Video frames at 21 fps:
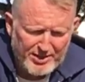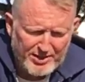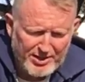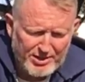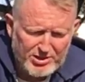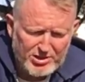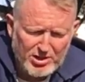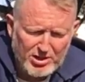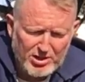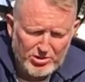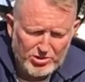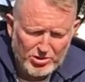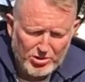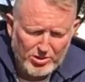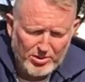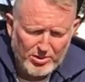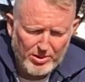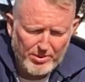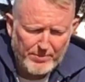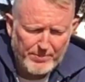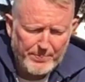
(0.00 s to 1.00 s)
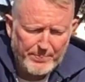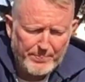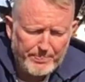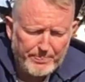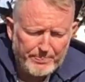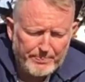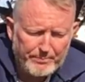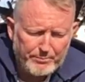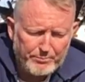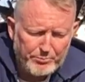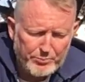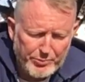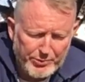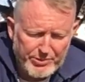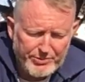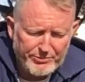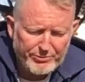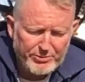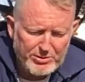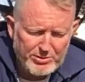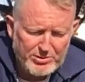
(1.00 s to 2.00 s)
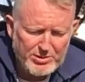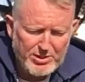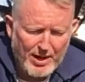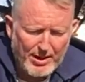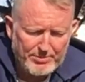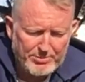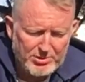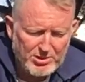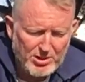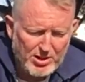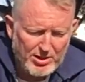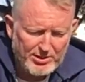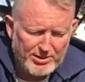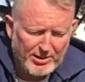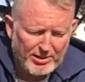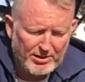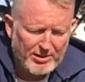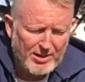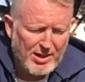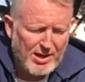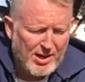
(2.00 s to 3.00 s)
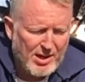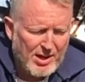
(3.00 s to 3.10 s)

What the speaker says: the teacher briefly stops talking